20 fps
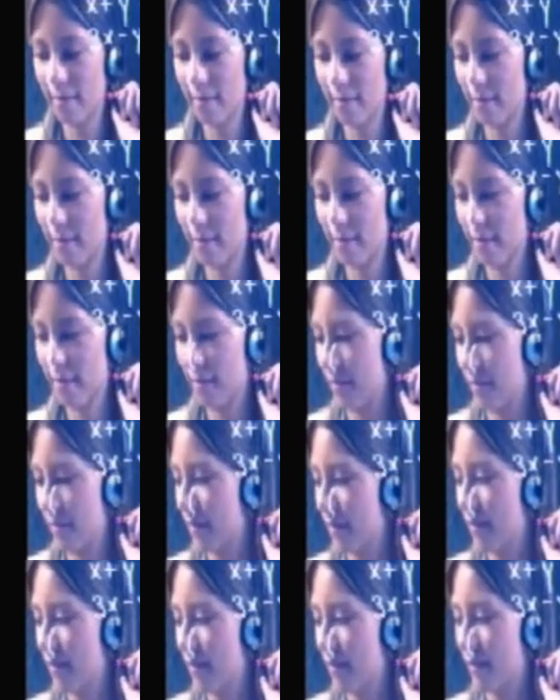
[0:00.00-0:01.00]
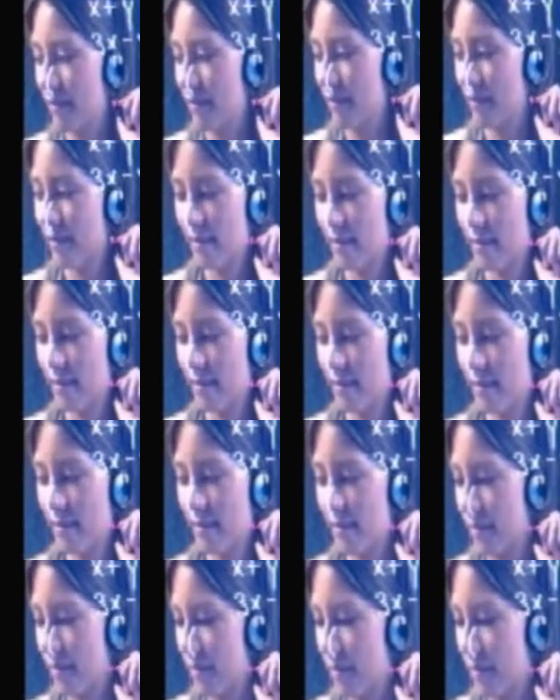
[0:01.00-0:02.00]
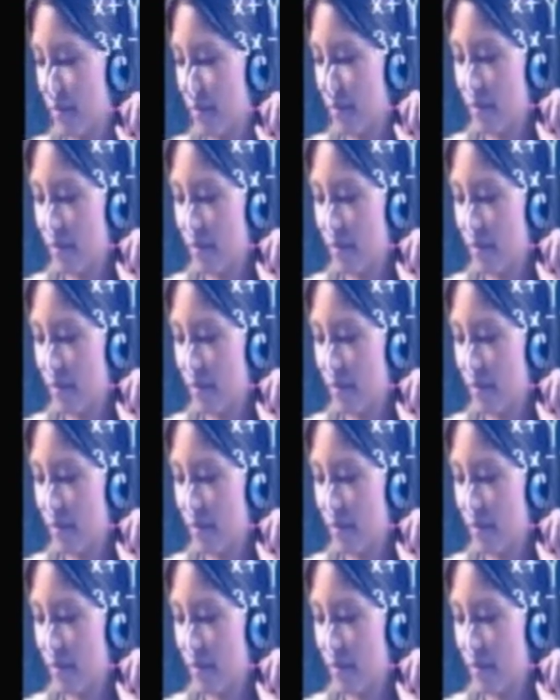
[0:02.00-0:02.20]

[no speech]